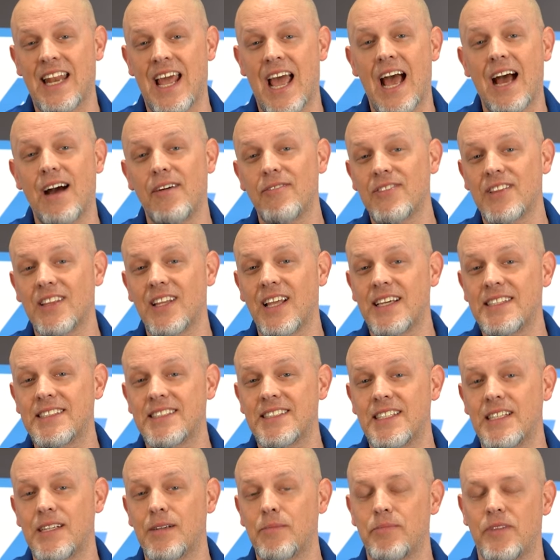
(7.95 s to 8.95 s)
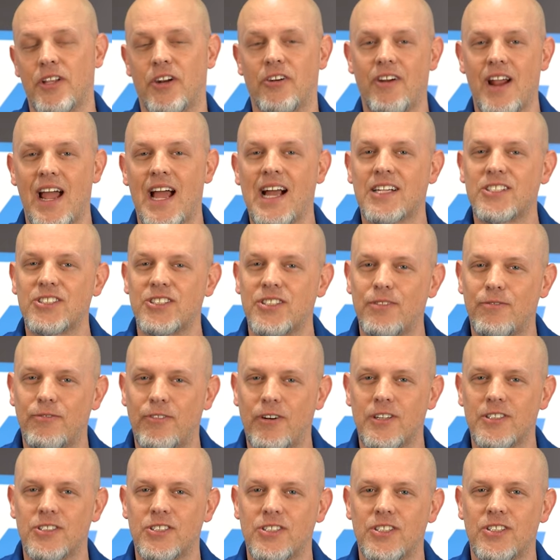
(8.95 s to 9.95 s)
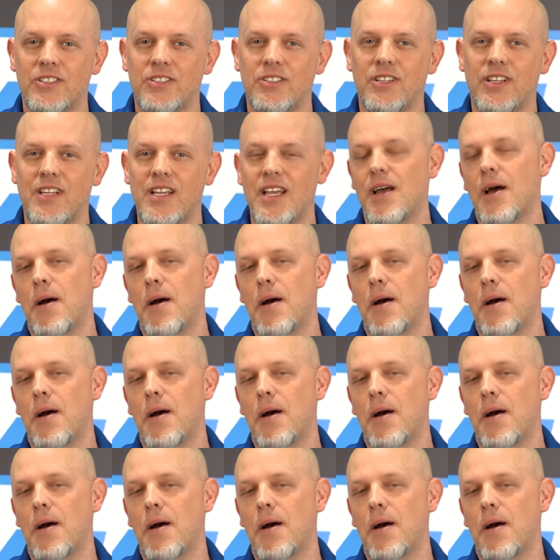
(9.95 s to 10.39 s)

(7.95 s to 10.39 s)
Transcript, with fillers: have lights in them that are actually functional,